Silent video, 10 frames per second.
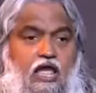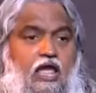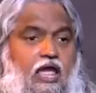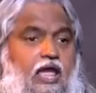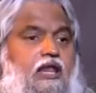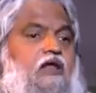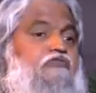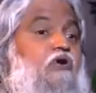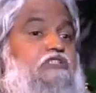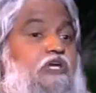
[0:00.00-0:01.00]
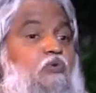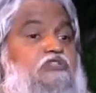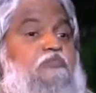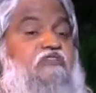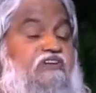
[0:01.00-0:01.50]
And of course, he was
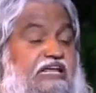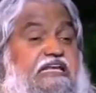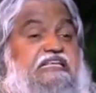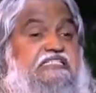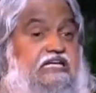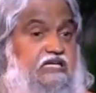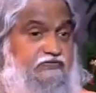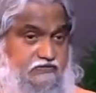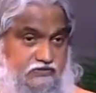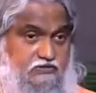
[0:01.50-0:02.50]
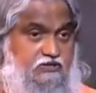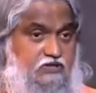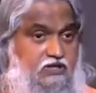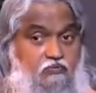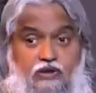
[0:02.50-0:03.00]
being very reserved,
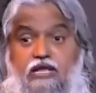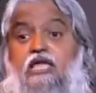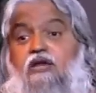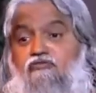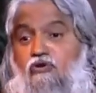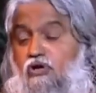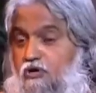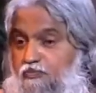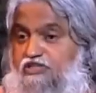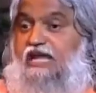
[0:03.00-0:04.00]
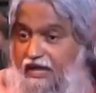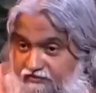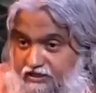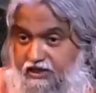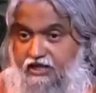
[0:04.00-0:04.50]
very careful not to preach
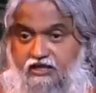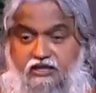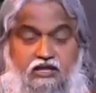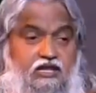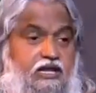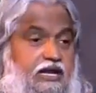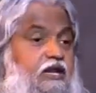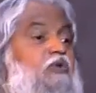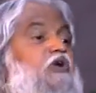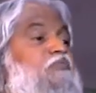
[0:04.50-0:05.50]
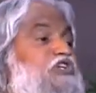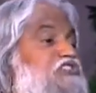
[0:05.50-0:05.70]
everything. He didn't want to preach